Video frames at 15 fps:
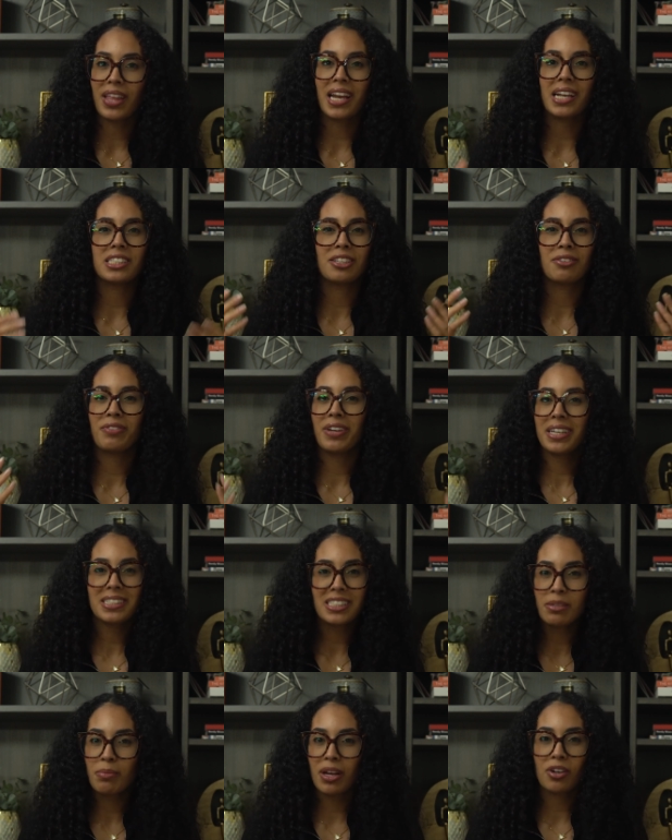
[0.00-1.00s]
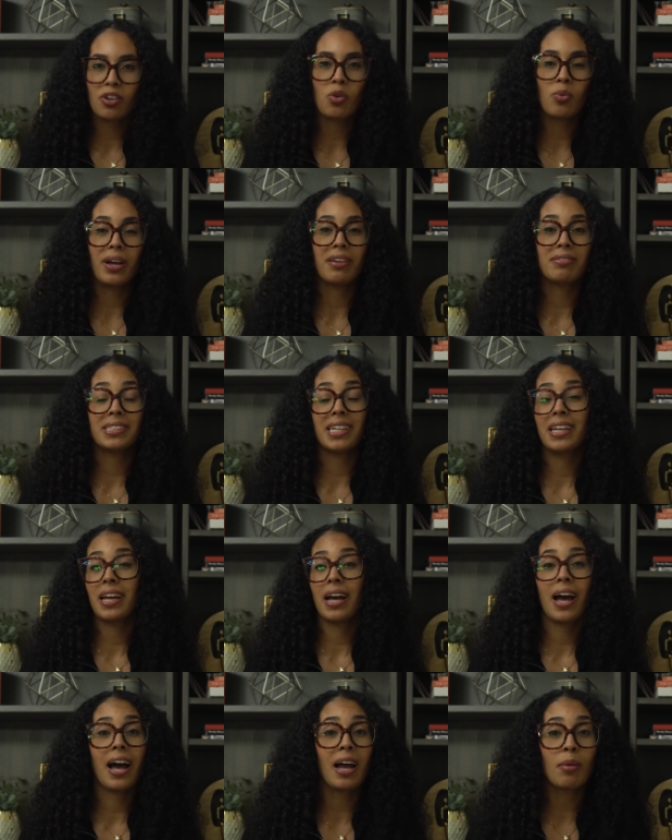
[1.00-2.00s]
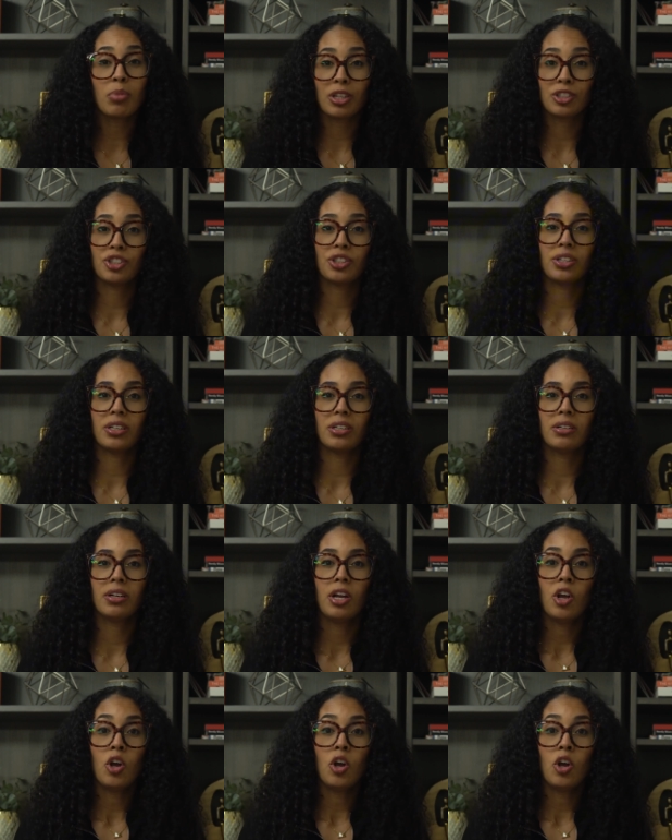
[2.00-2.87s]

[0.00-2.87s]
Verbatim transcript: that is a fancy medical way of saying high blood sugar,